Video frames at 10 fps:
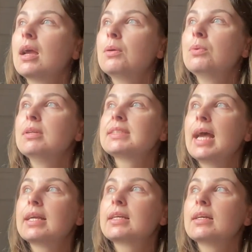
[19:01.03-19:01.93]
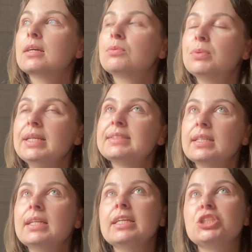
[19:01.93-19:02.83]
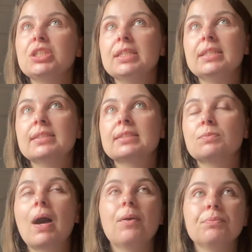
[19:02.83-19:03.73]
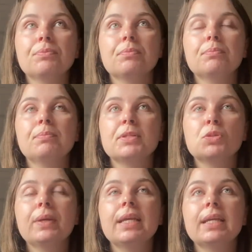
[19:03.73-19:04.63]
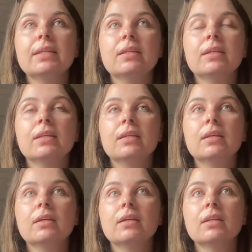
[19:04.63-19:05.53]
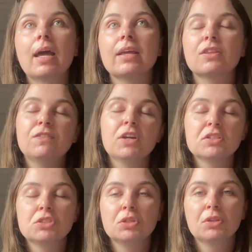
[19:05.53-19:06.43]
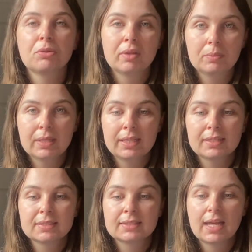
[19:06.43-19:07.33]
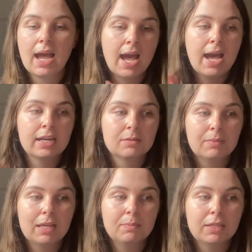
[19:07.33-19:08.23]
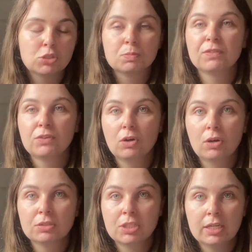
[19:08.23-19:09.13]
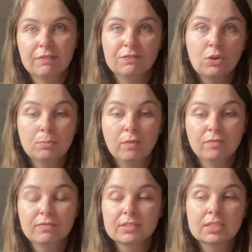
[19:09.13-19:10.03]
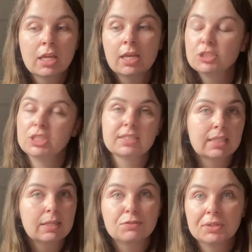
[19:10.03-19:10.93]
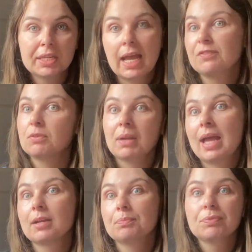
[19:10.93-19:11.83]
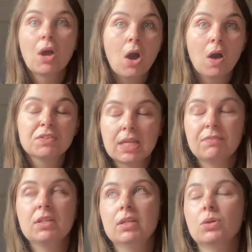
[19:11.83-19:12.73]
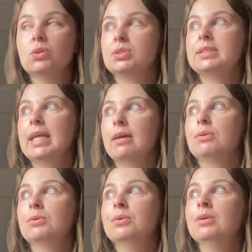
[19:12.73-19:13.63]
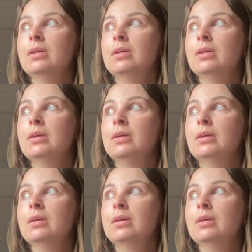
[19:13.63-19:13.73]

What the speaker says: Whereas like recently, she's, well, between like the first 2-3 weeks and maybe just before turning 4 months, she'd sleep through the night from like 7:30 until